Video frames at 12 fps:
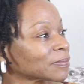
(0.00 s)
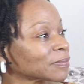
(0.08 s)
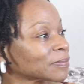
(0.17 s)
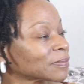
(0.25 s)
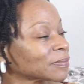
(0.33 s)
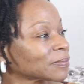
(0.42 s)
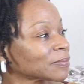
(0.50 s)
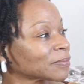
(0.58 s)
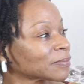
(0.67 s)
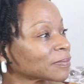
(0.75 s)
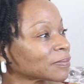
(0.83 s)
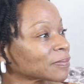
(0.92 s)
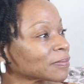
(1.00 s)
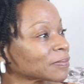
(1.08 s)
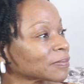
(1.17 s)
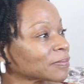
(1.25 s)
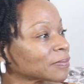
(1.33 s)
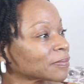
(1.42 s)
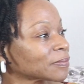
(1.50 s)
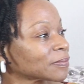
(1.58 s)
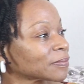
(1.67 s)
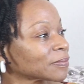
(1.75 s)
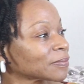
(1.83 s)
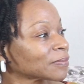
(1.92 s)

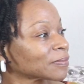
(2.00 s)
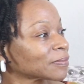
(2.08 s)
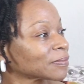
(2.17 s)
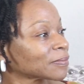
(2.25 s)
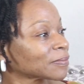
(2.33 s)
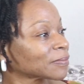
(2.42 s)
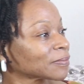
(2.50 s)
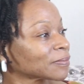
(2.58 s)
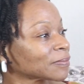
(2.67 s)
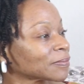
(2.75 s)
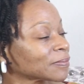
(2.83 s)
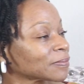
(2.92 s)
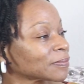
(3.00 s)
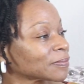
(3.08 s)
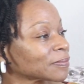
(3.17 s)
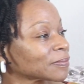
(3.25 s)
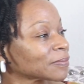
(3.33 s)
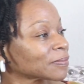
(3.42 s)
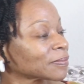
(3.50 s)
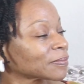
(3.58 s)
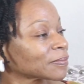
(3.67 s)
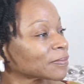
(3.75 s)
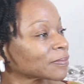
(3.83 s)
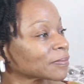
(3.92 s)

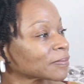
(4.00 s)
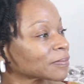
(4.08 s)
[no speech]